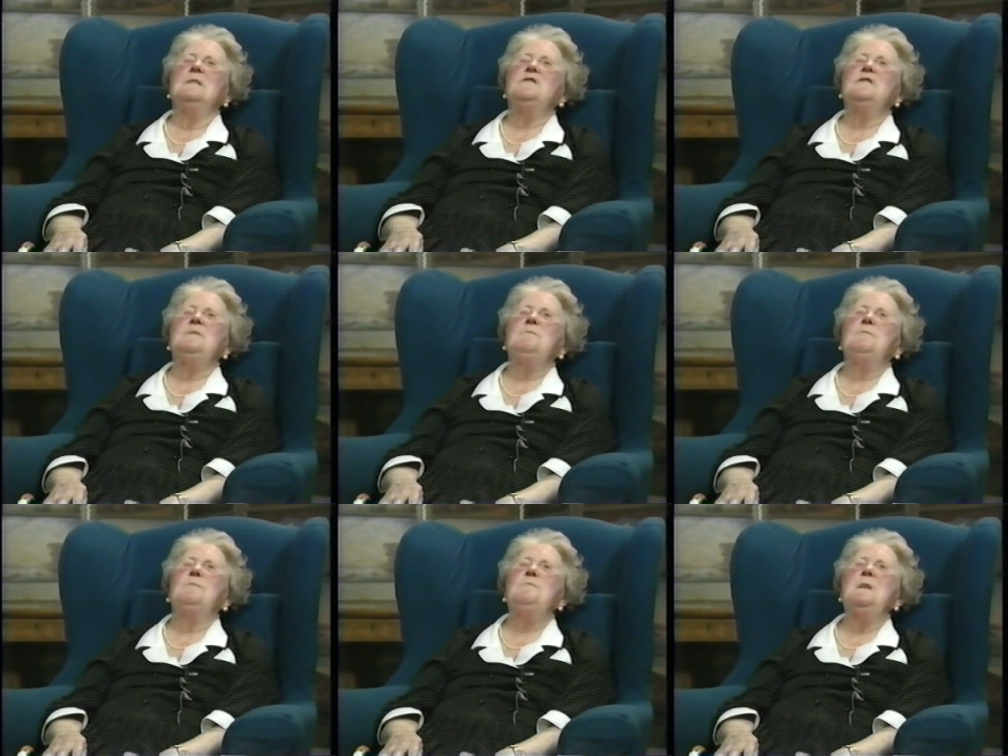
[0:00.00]
she
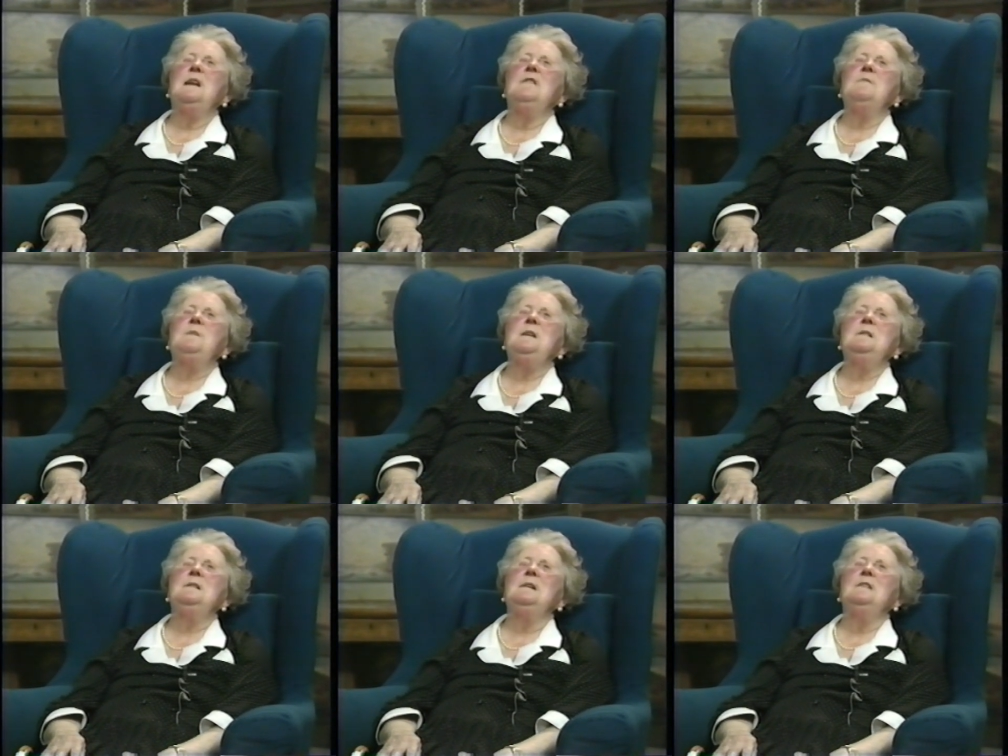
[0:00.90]
may have been
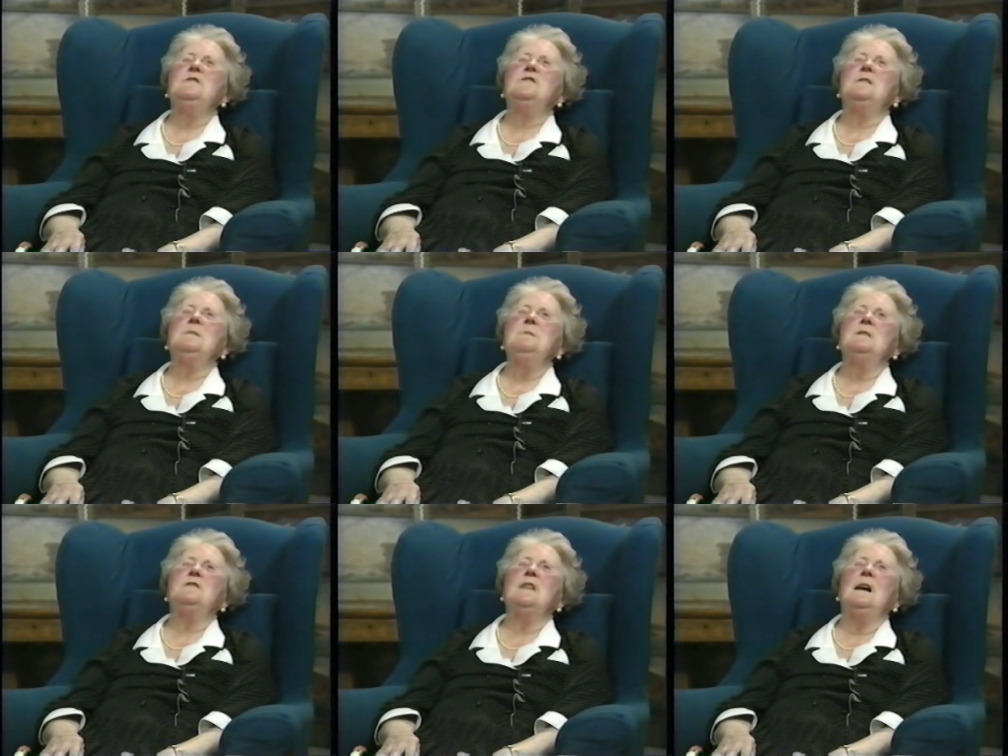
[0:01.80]
an illegitimate
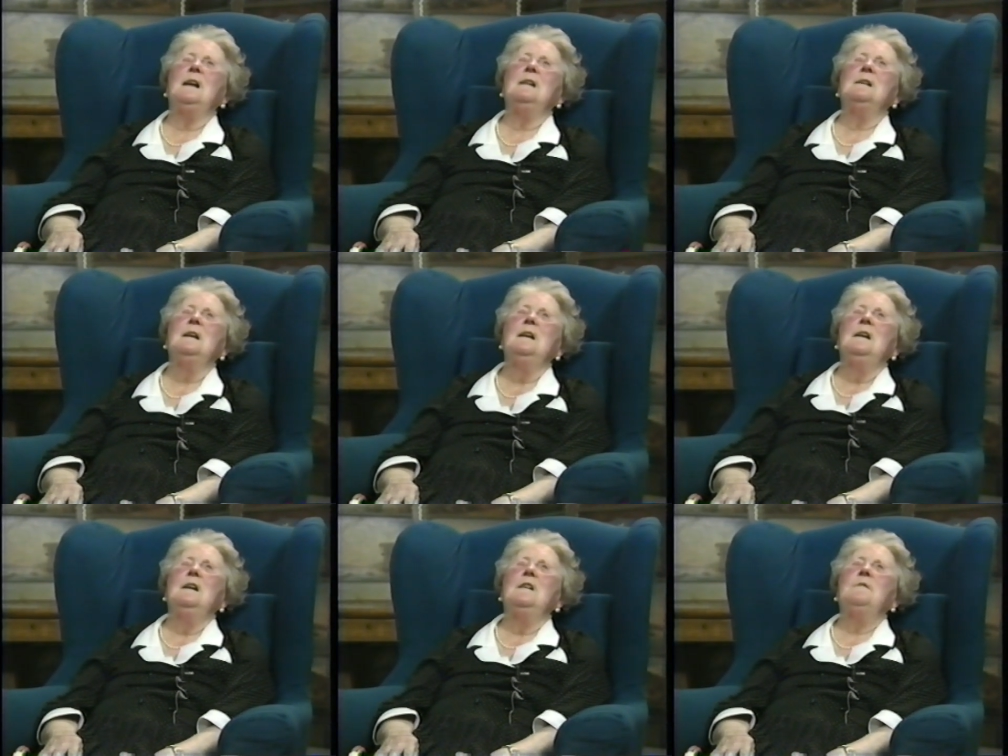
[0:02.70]
child
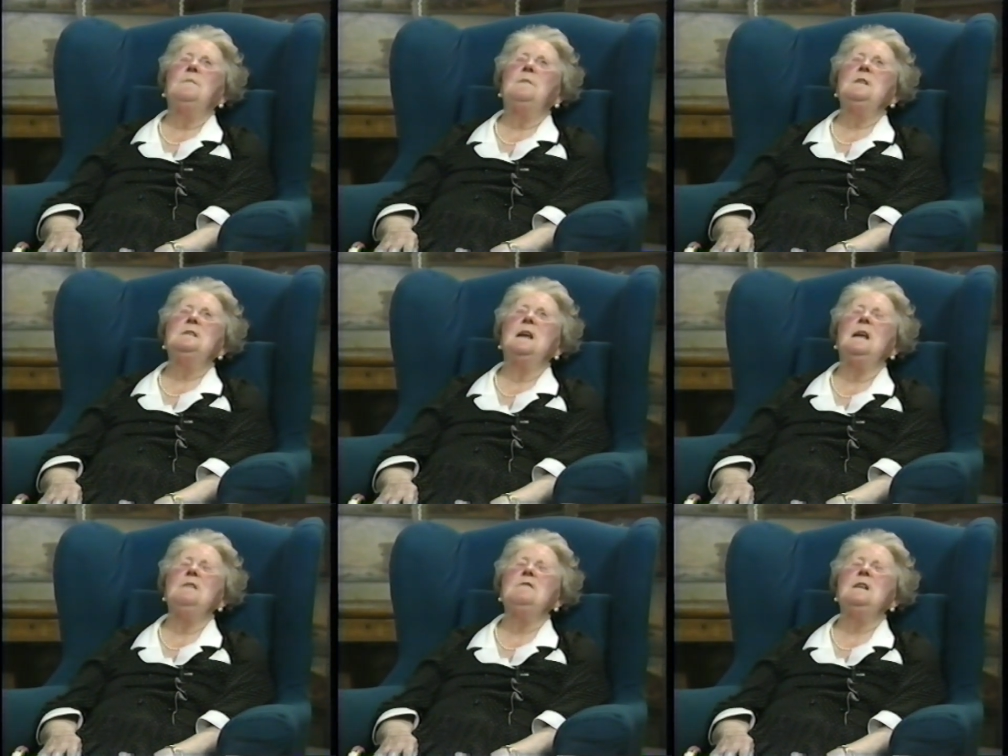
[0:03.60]
of Prince
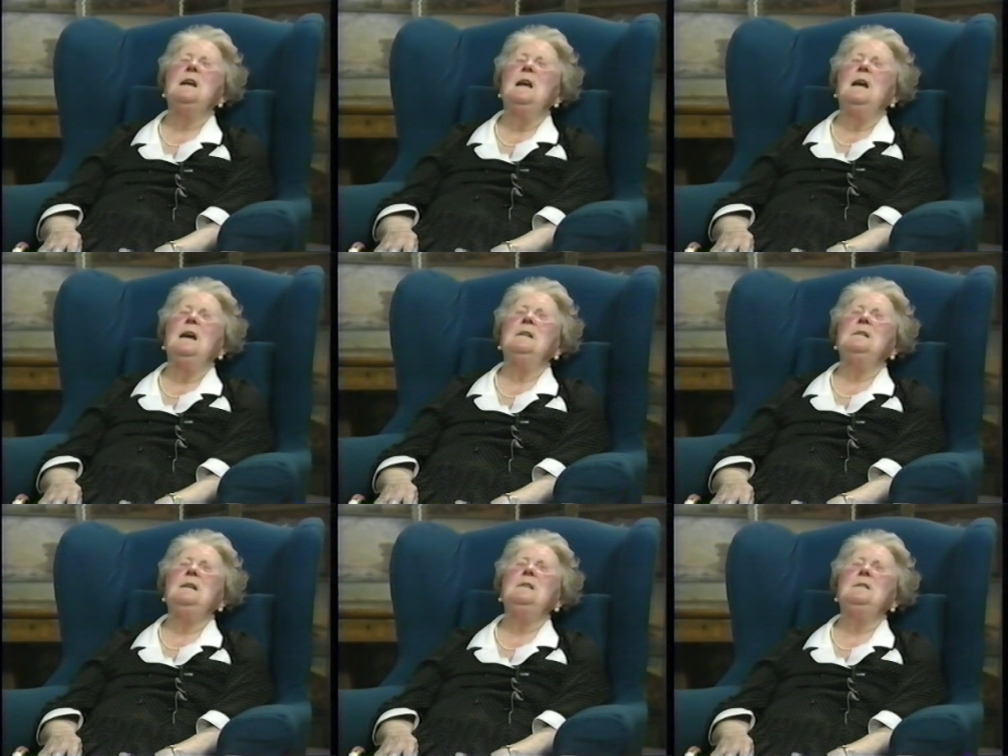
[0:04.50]
Henry and an
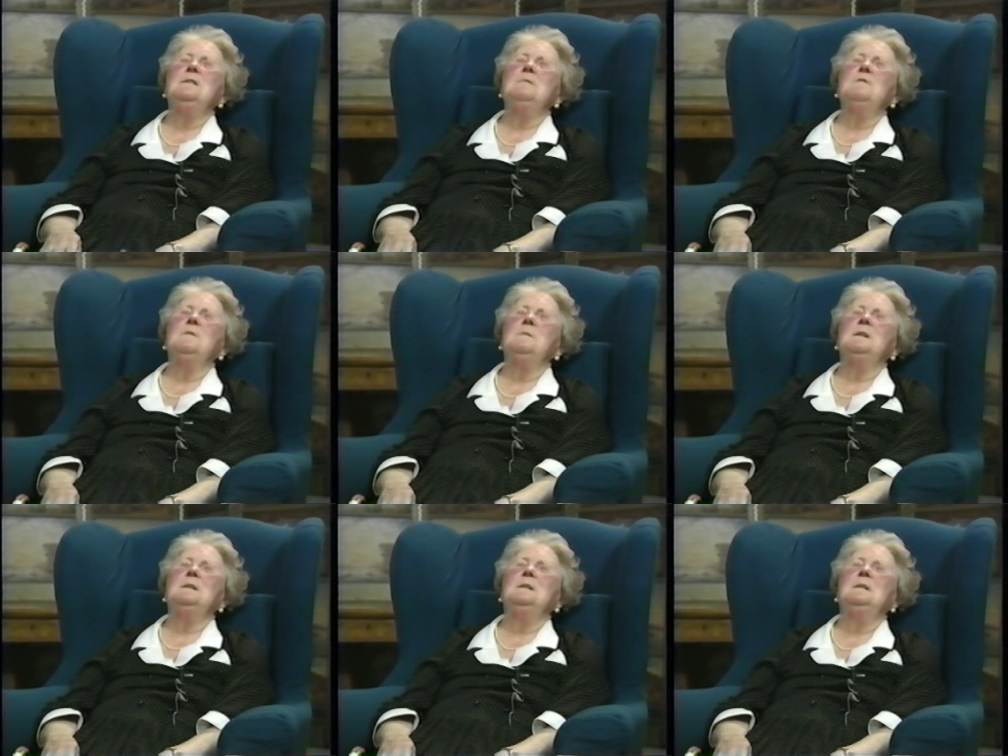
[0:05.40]
Indian woman.